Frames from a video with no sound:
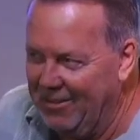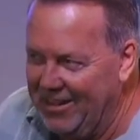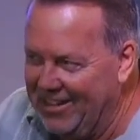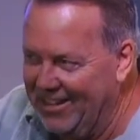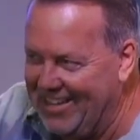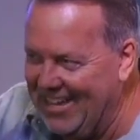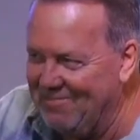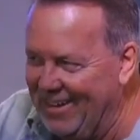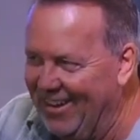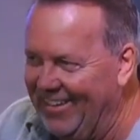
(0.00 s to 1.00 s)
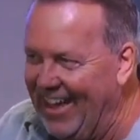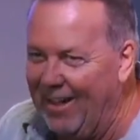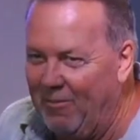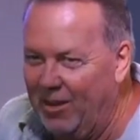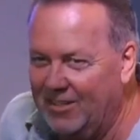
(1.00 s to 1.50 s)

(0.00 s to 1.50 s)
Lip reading: ain't going to get me on that one.